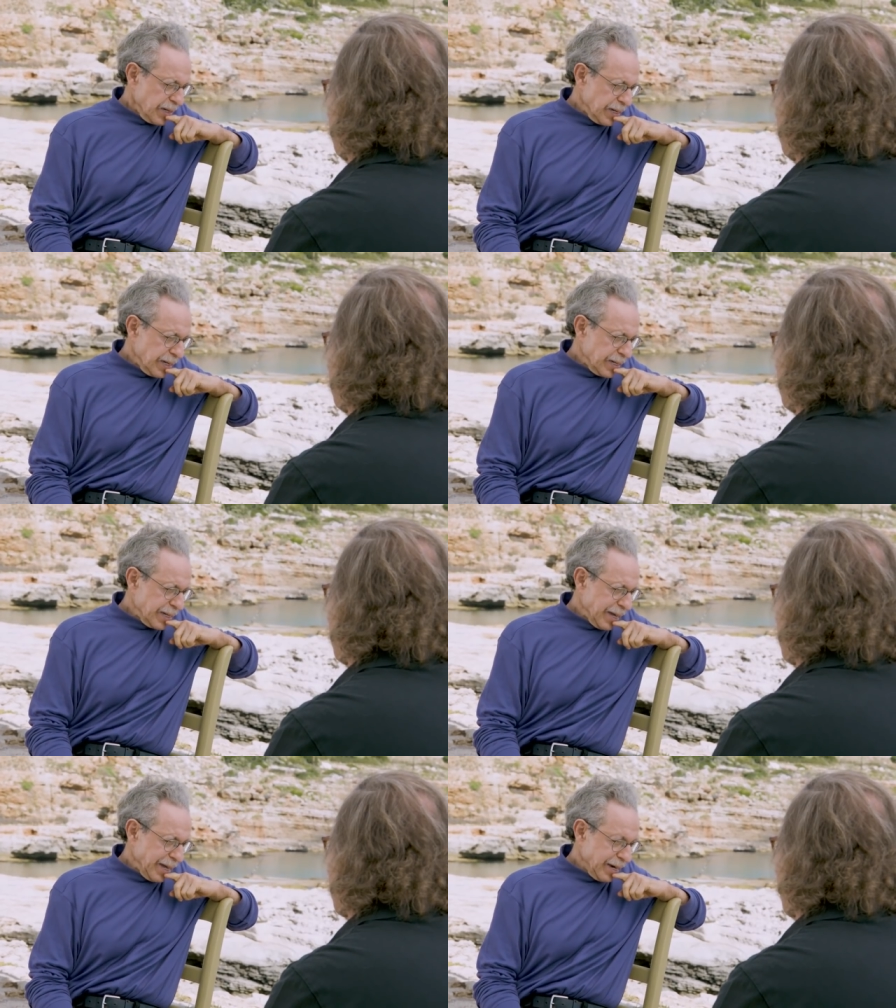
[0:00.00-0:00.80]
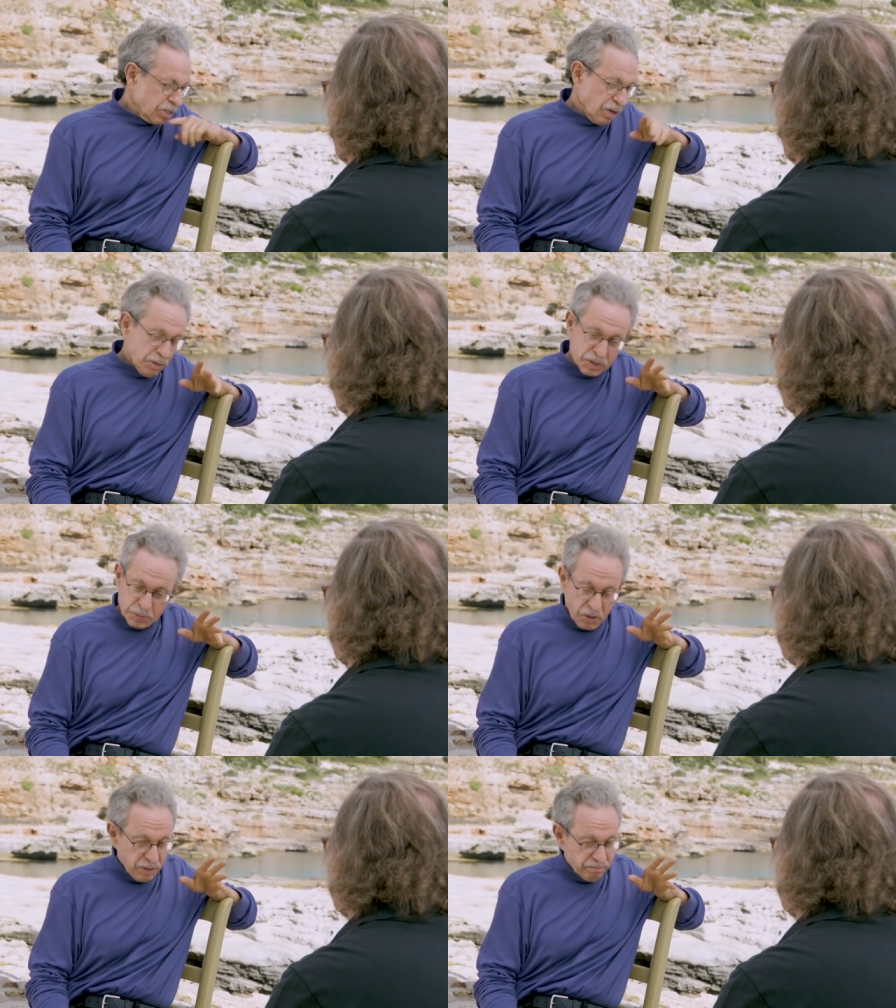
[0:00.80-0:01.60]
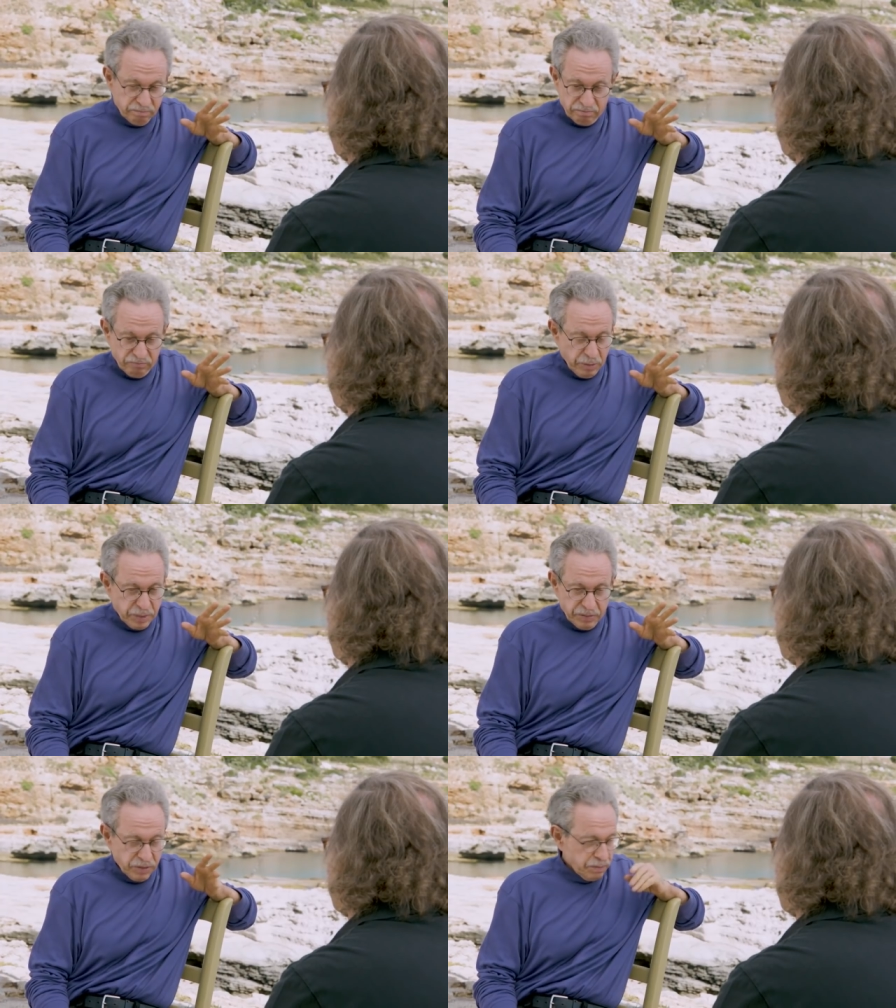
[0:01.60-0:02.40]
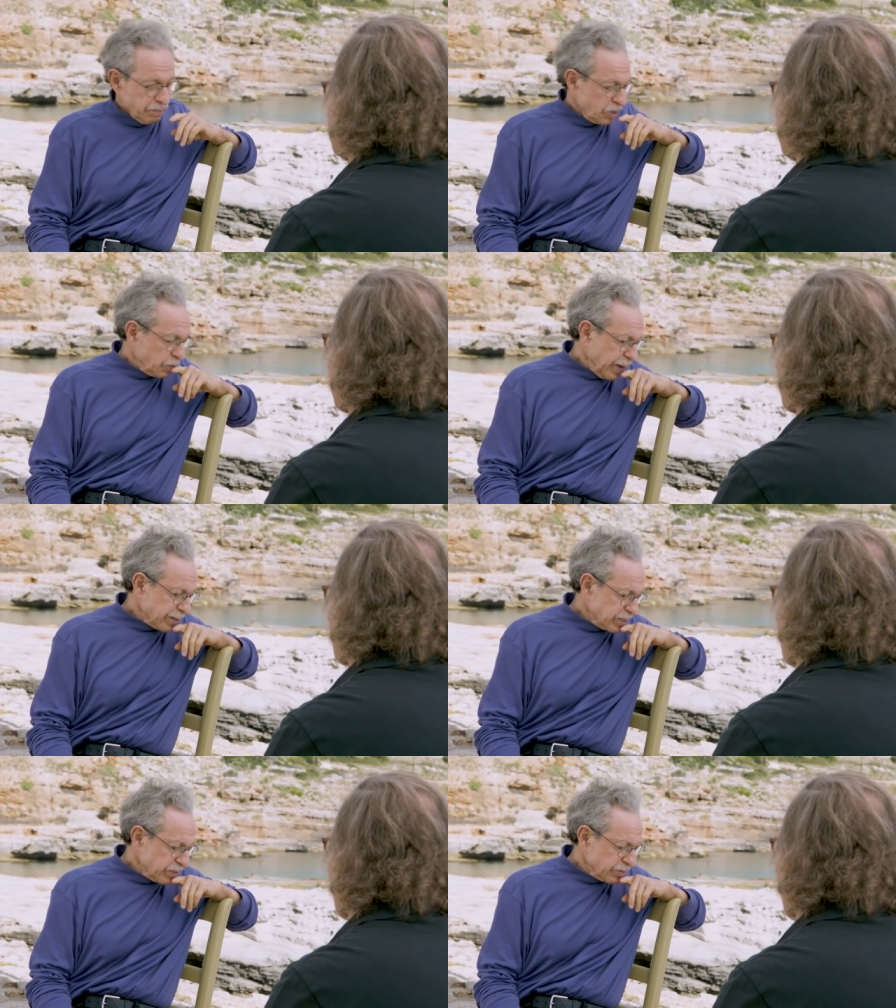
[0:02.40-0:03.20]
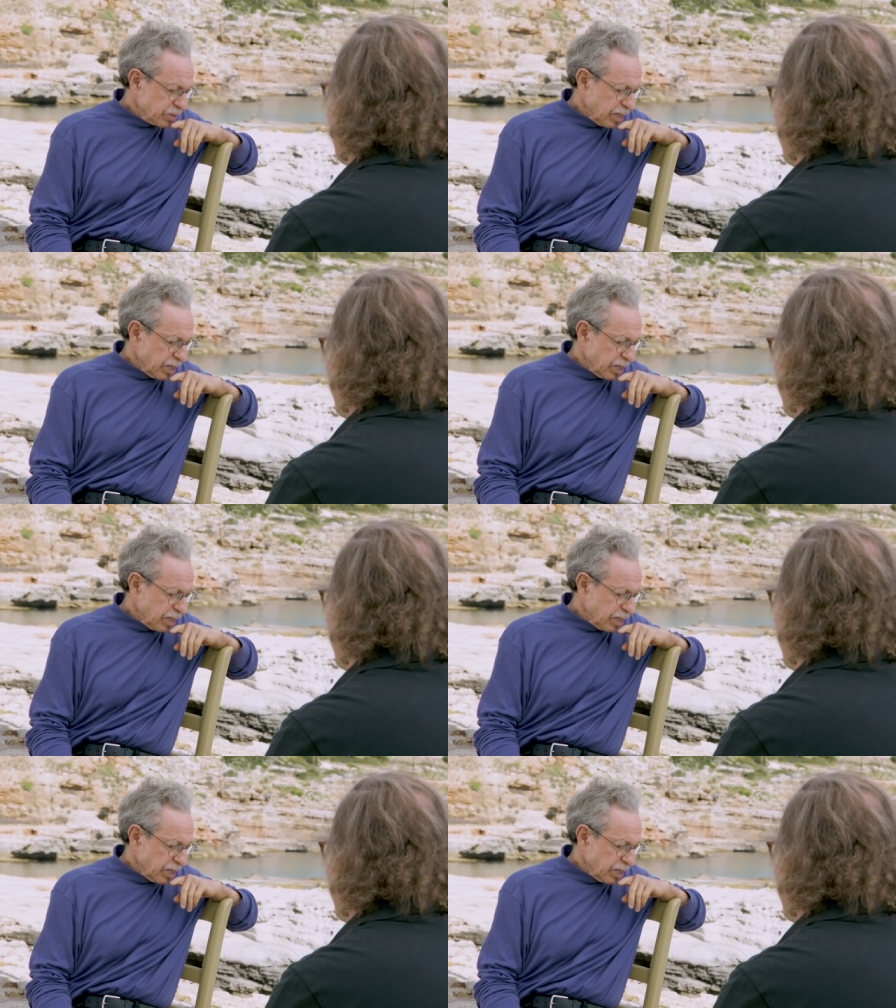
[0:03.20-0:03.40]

And I try to explore it from different perspectives.